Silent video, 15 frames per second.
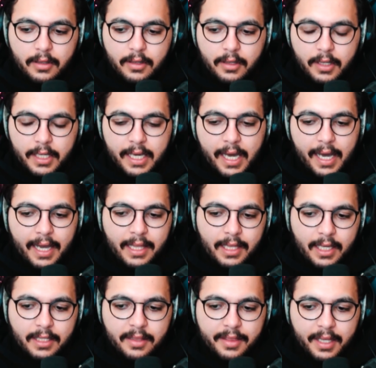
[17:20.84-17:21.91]
yeah,
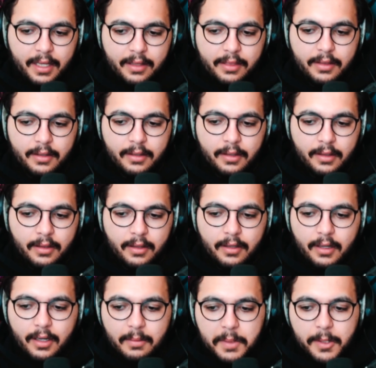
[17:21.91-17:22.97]
I think
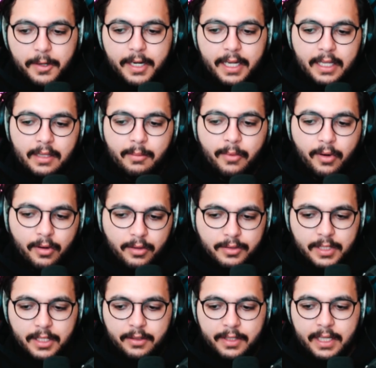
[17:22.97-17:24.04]
the community and the morals
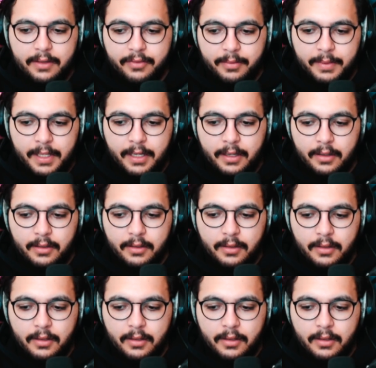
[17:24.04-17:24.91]
that you get from there